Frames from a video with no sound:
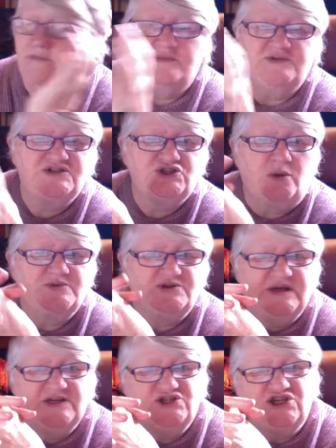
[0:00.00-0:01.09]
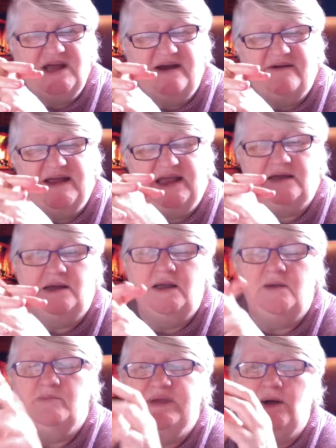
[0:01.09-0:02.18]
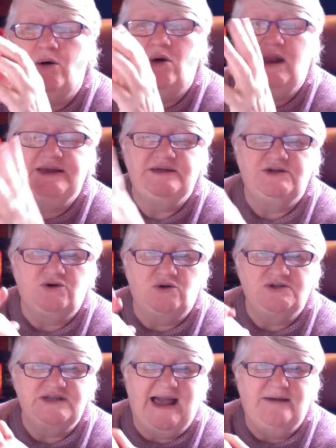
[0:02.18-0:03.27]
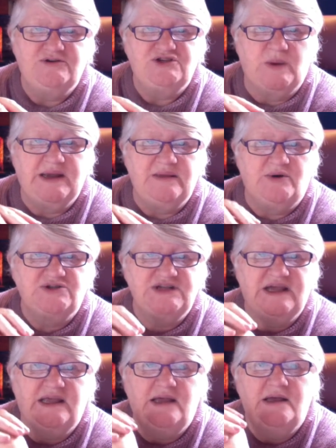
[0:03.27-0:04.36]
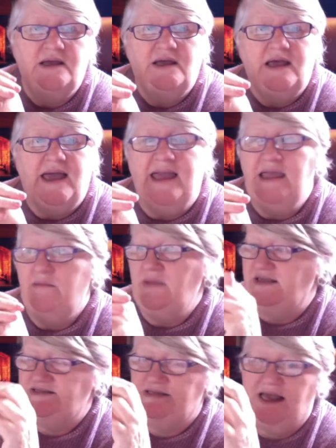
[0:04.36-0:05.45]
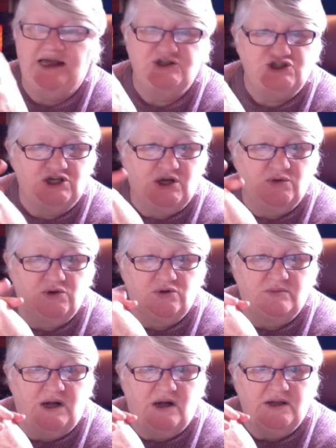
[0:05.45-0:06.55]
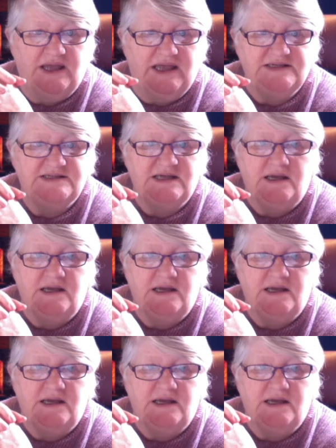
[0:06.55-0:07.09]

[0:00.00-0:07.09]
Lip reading: Stop doing generic be all end all out to anybody. Aim it at your local market.